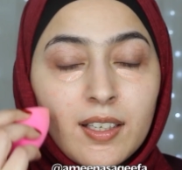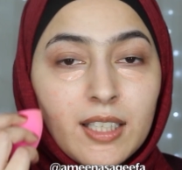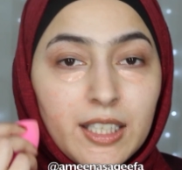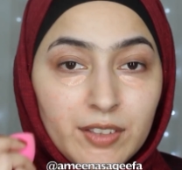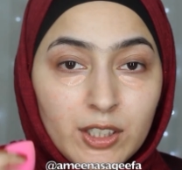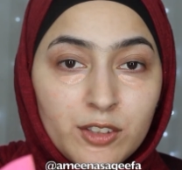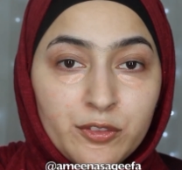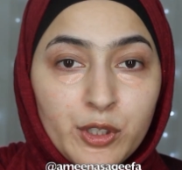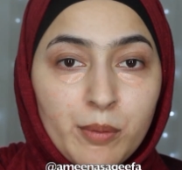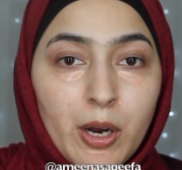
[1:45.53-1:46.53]
Leave it on
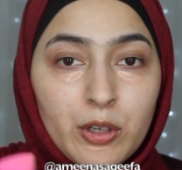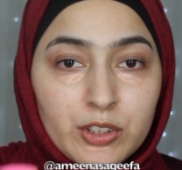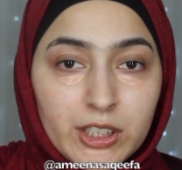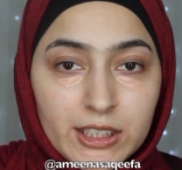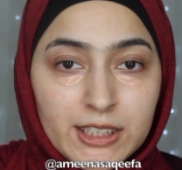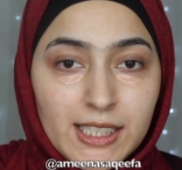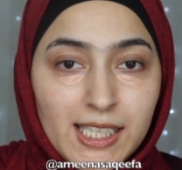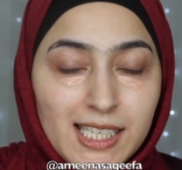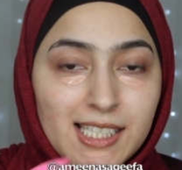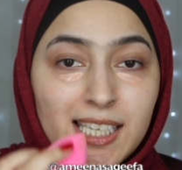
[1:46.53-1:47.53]
for about 30
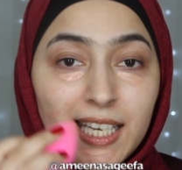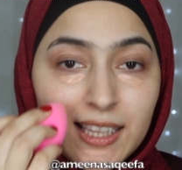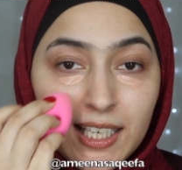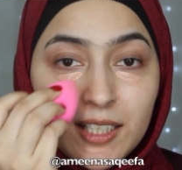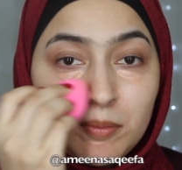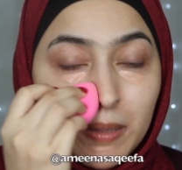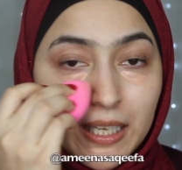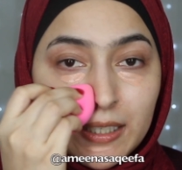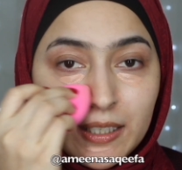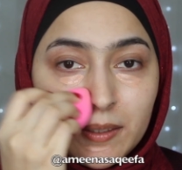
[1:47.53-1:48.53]
seconds and then
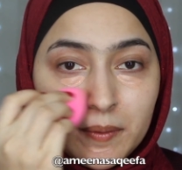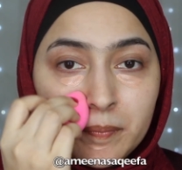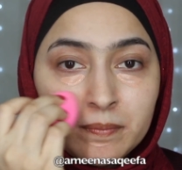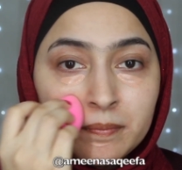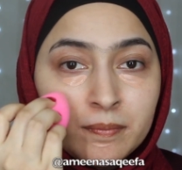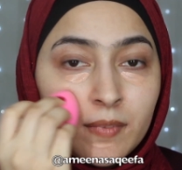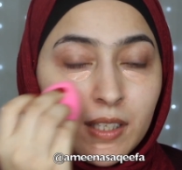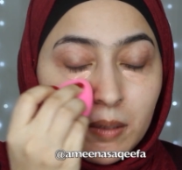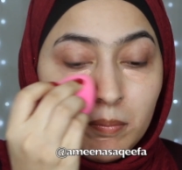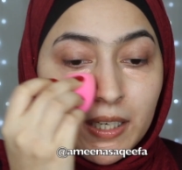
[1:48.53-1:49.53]
blend it.
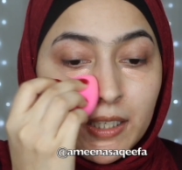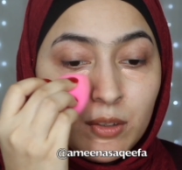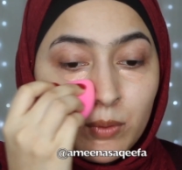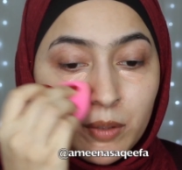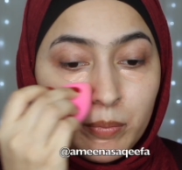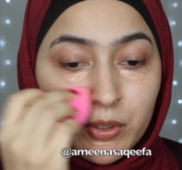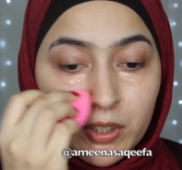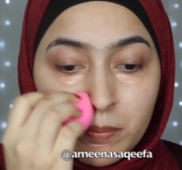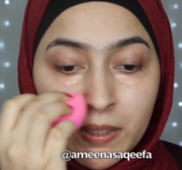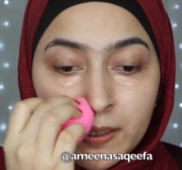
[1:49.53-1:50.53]
I'm blending with
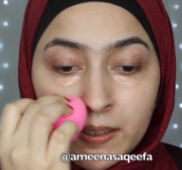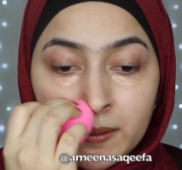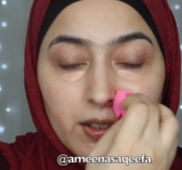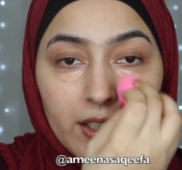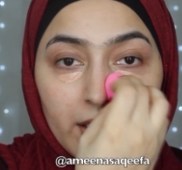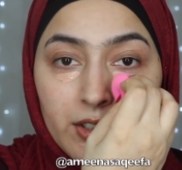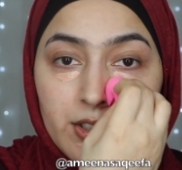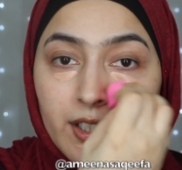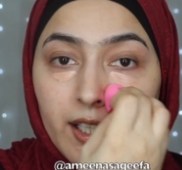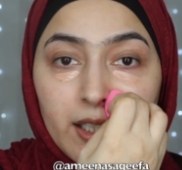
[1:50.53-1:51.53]
Beauty Blender. You can
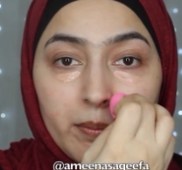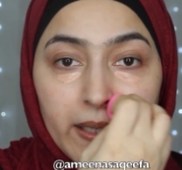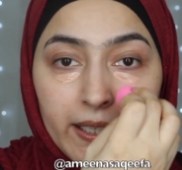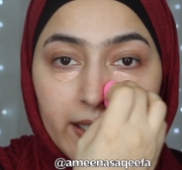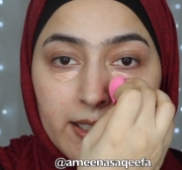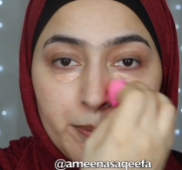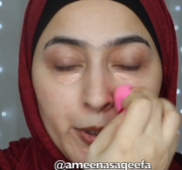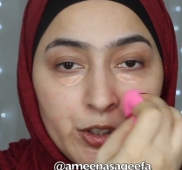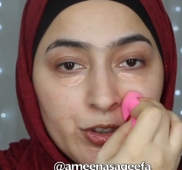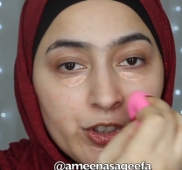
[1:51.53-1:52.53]
use any blending
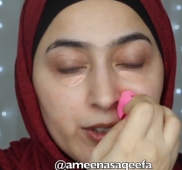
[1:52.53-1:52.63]
sponge.